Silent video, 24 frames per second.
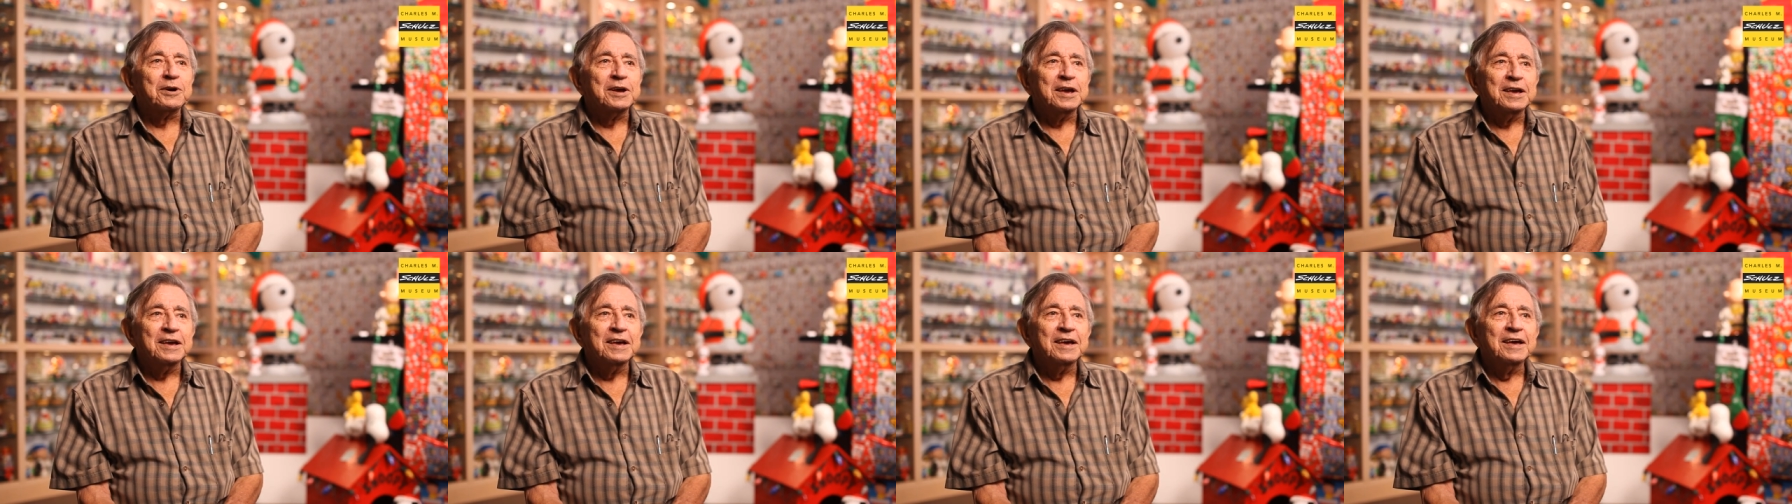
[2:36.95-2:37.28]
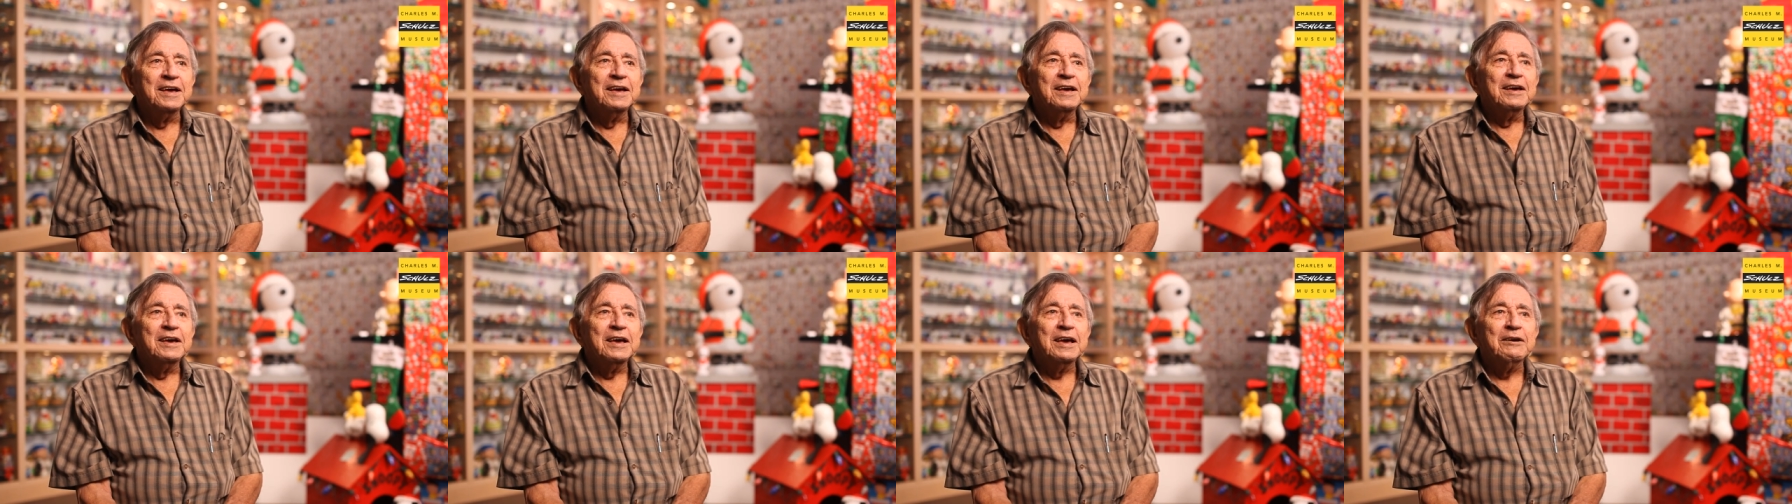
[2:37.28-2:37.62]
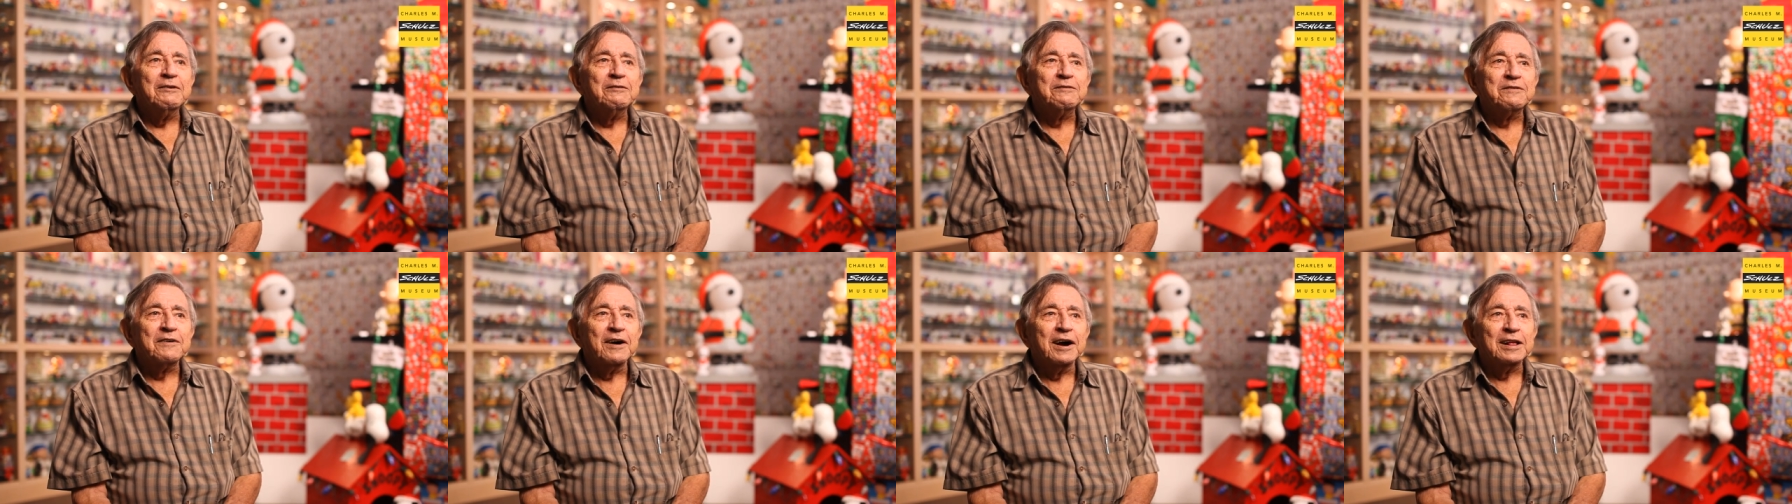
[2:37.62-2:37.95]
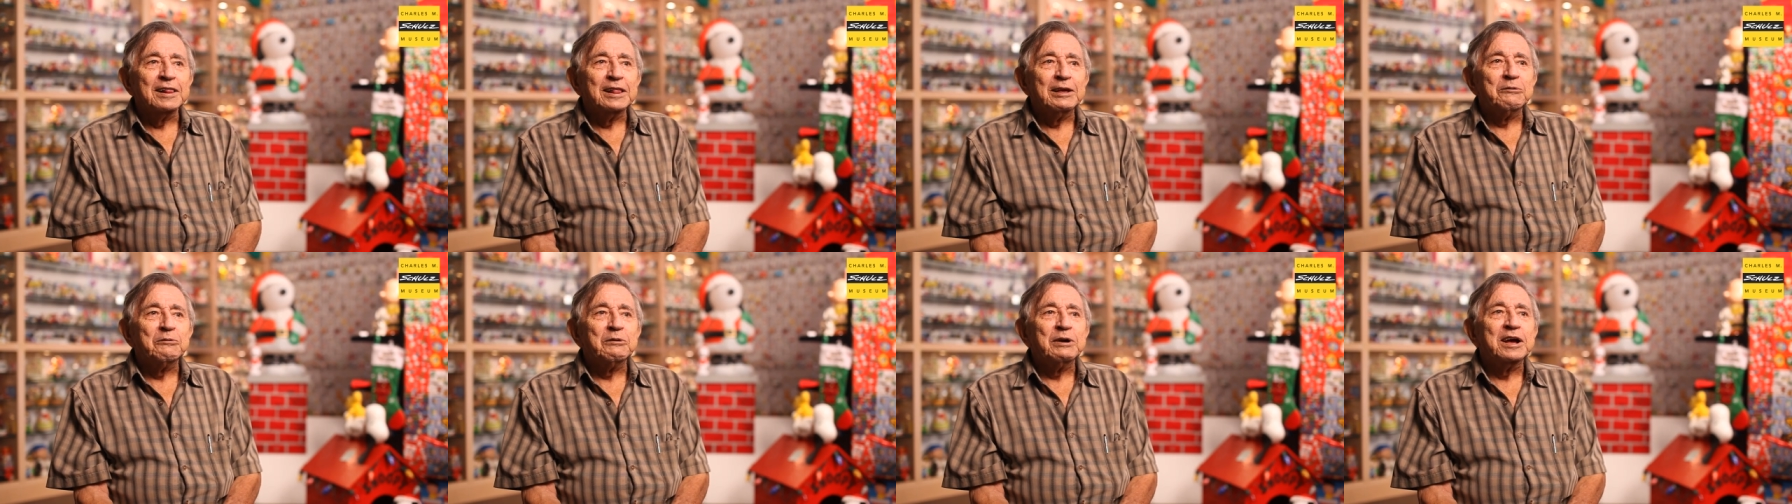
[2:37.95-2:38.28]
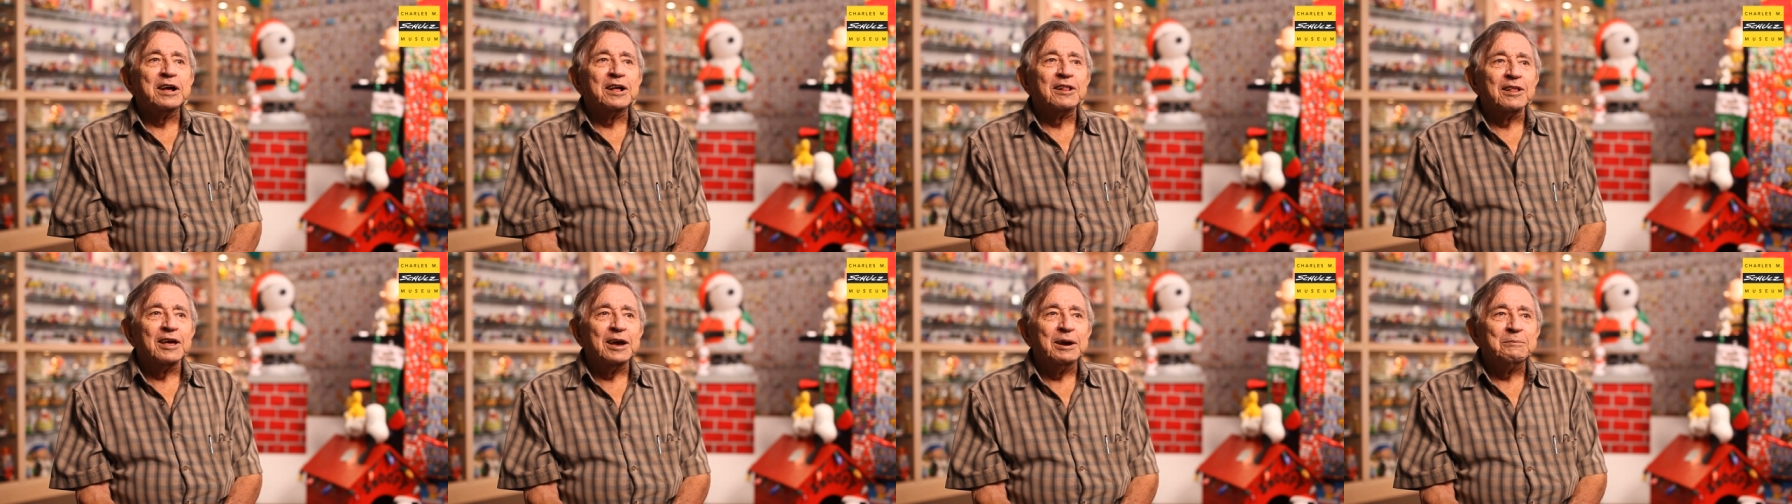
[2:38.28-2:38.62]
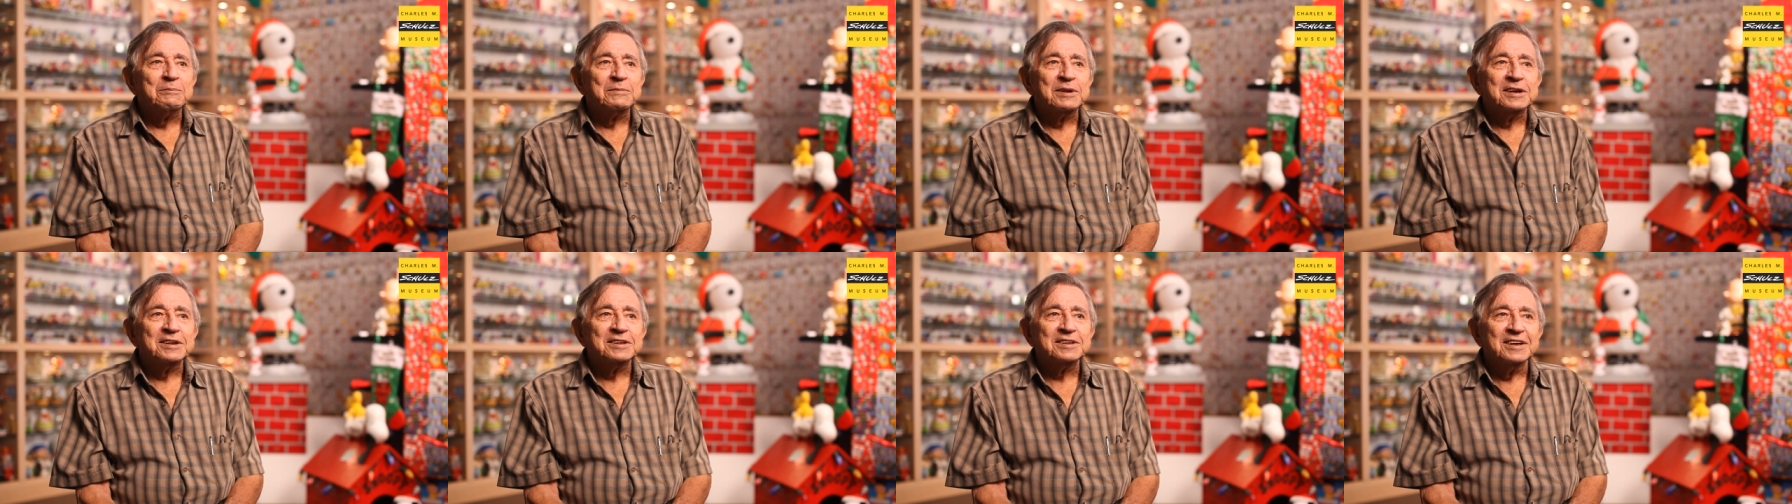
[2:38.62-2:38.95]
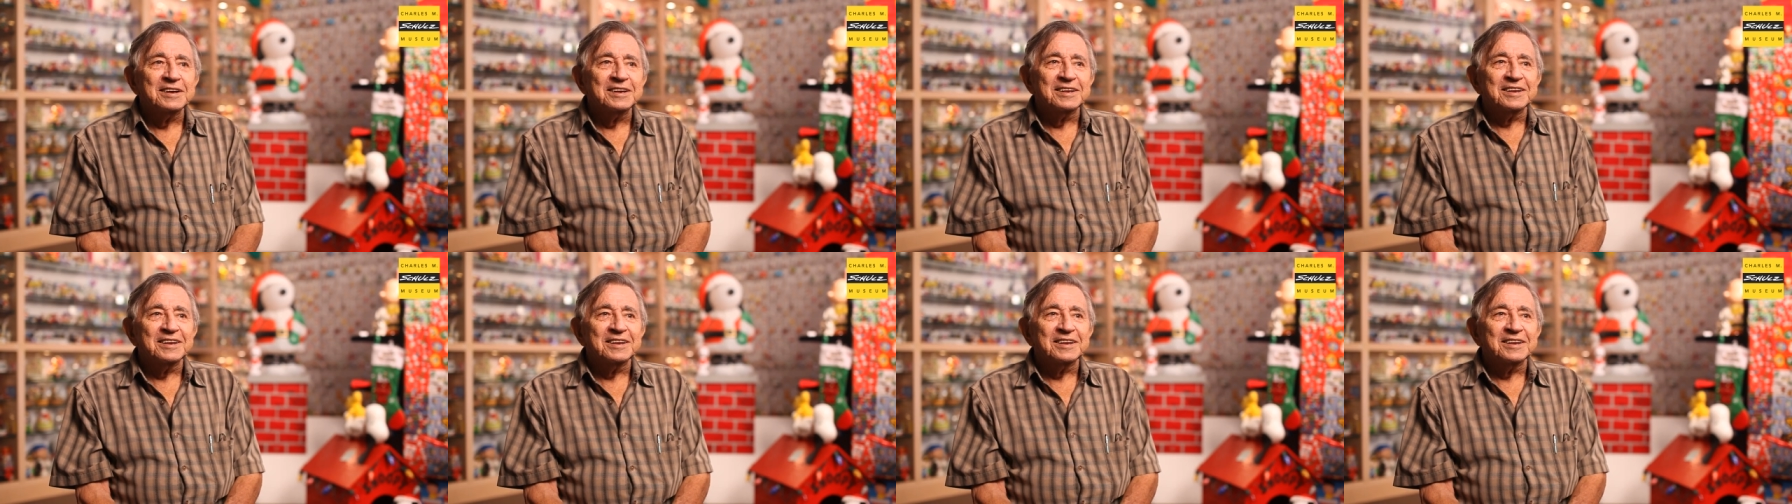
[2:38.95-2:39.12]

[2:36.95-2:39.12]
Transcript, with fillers: he, he finally reclaimed it.